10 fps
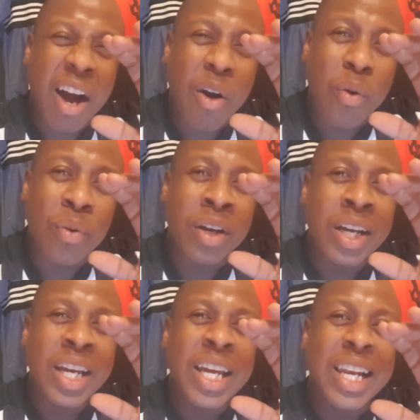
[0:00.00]
whole
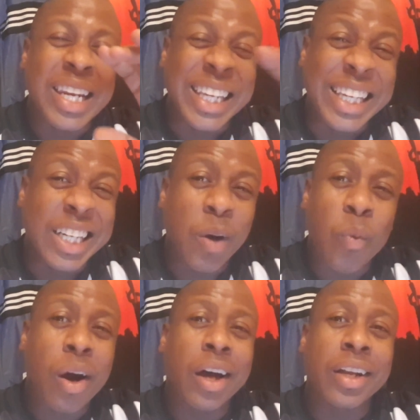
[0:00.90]
Liga
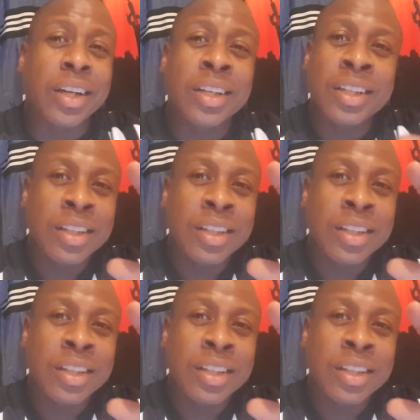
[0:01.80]
1